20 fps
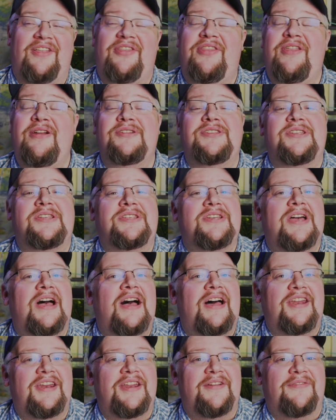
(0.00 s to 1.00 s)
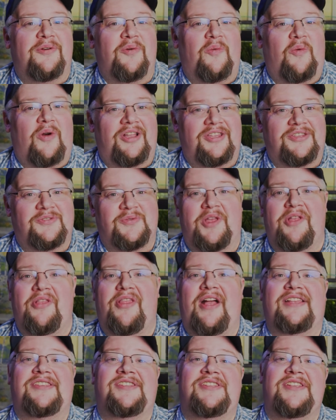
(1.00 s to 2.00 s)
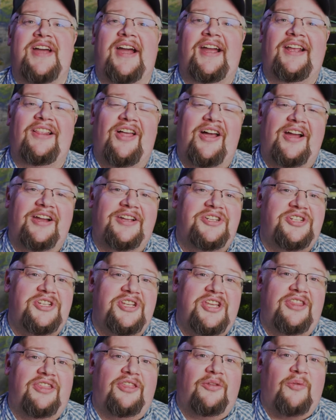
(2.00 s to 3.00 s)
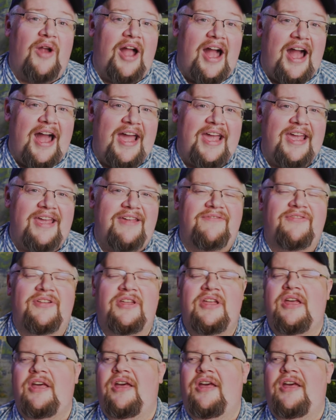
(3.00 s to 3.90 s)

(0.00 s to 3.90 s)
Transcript: There's a ton of different ones, whether that's NilocG Thrive,